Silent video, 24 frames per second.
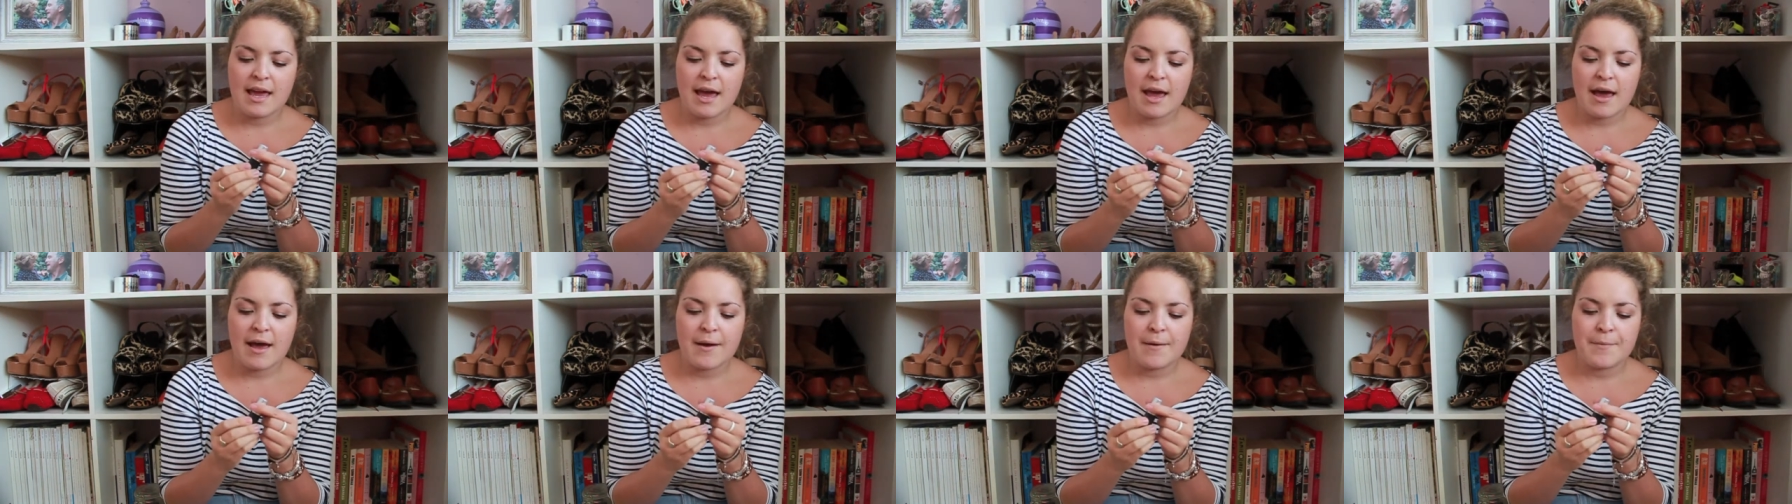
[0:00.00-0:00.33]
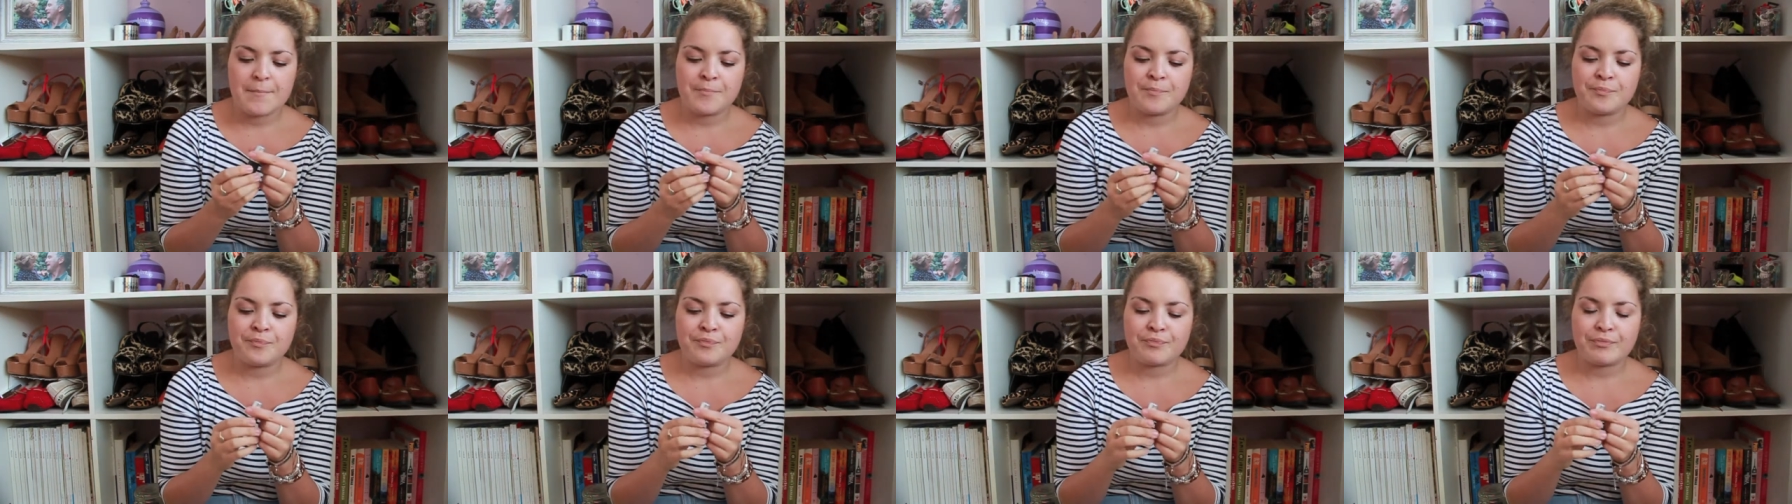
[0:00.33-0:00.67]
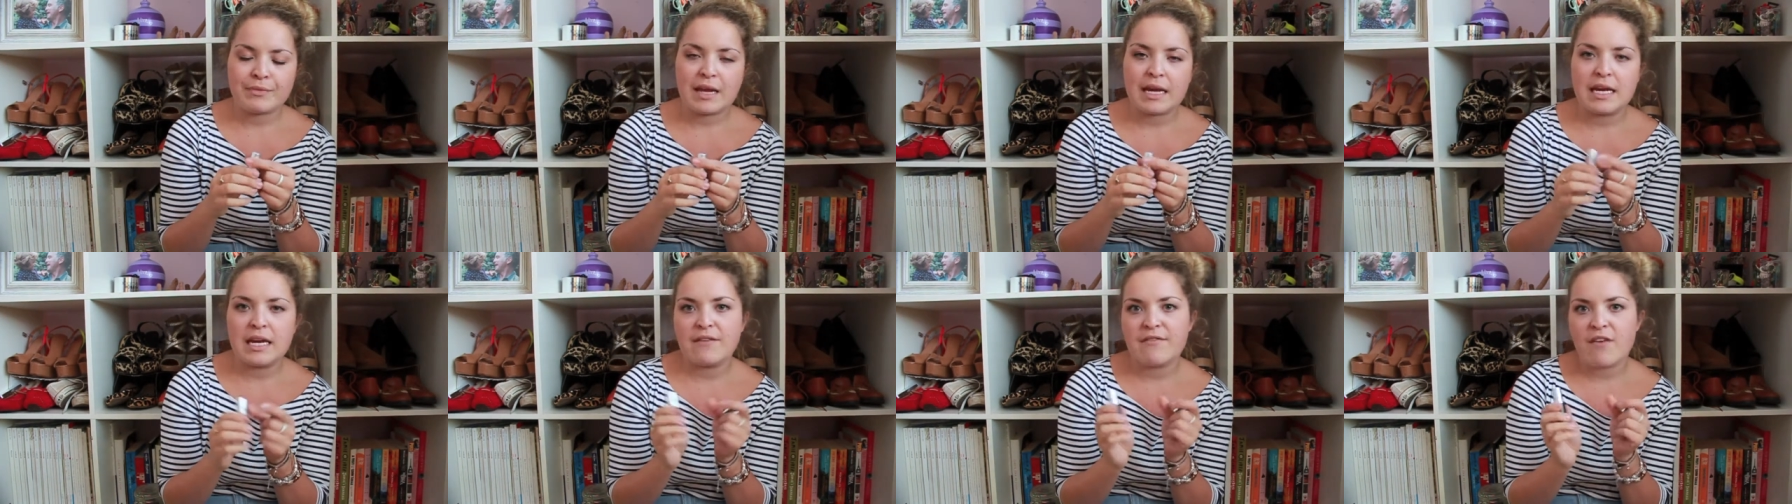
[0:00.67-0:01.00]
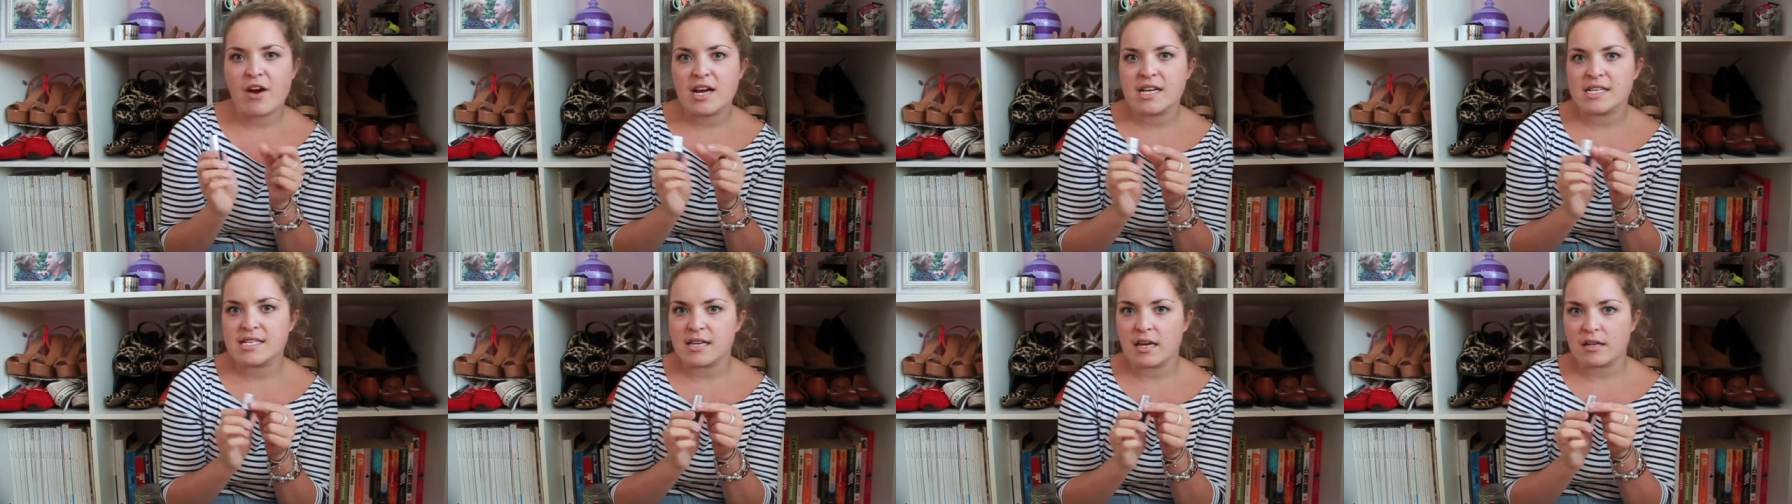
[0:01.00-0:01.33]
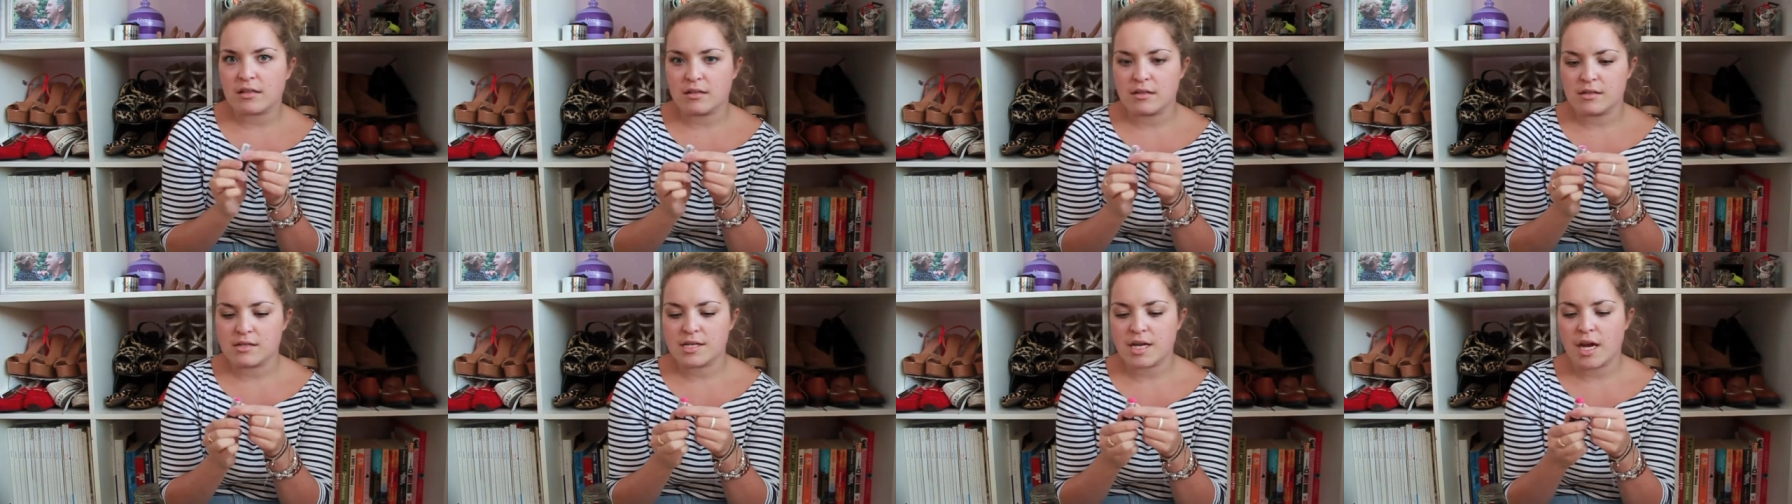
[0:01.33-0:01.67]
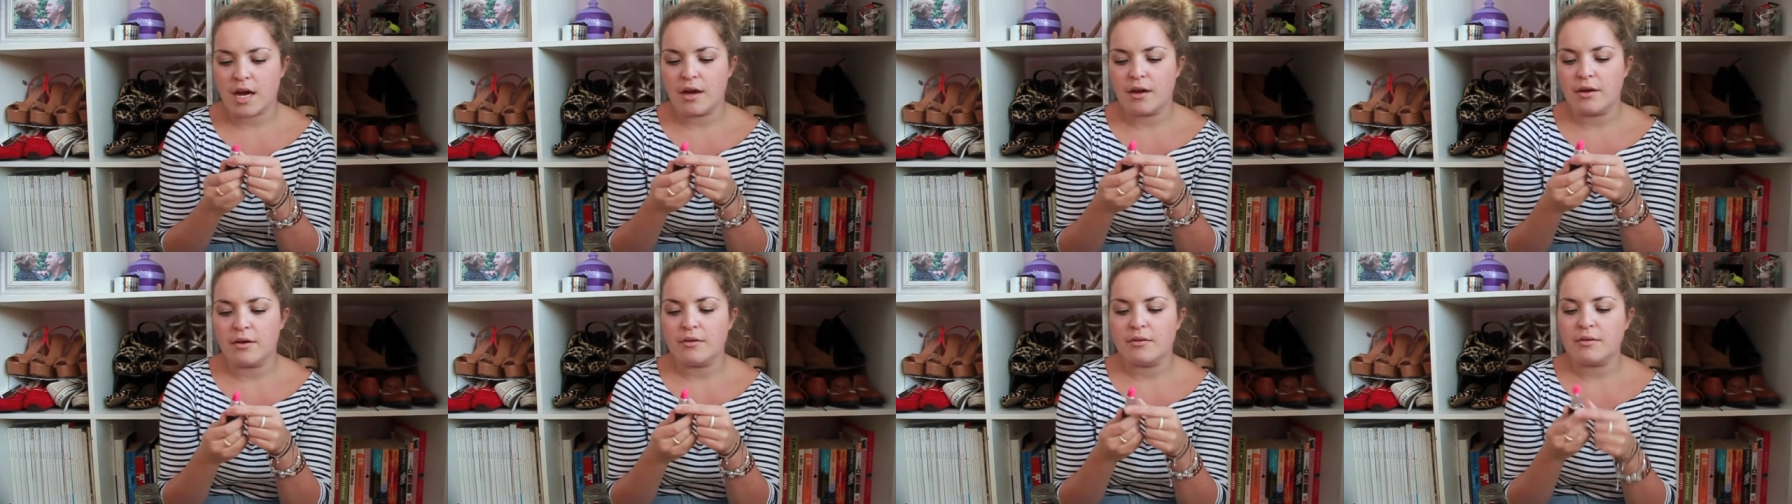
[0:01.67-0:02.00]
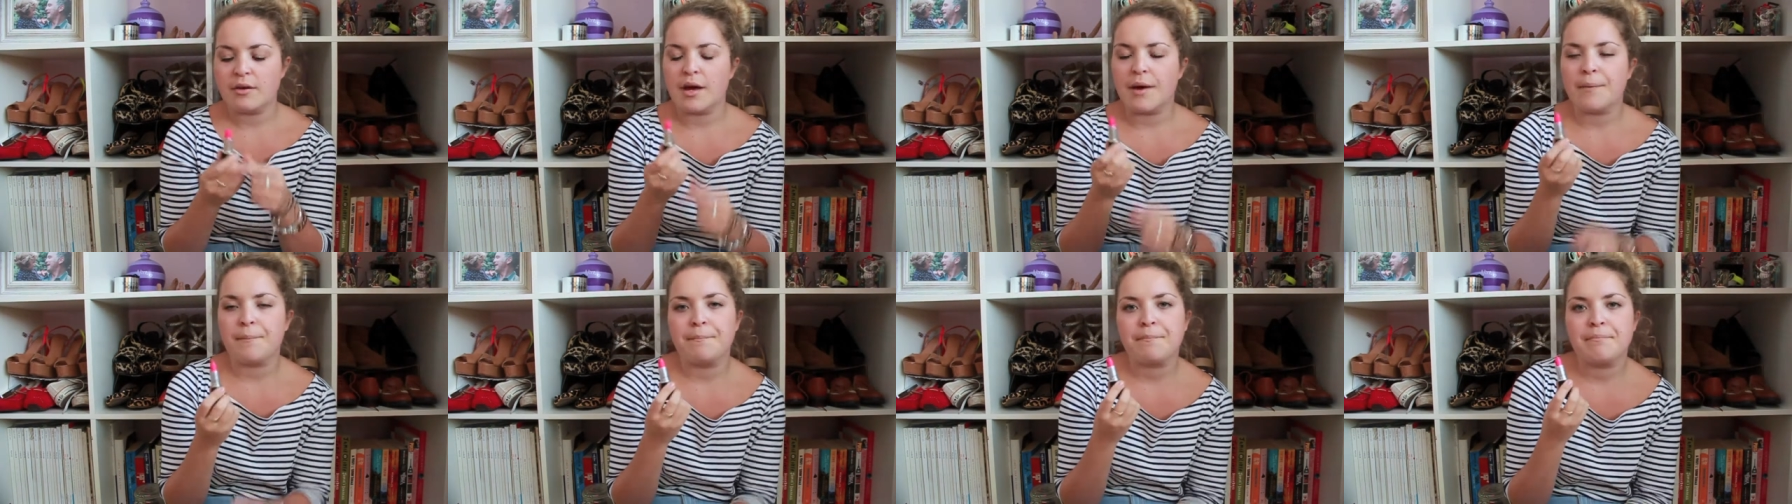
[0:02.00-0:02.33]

in a very subtle tone,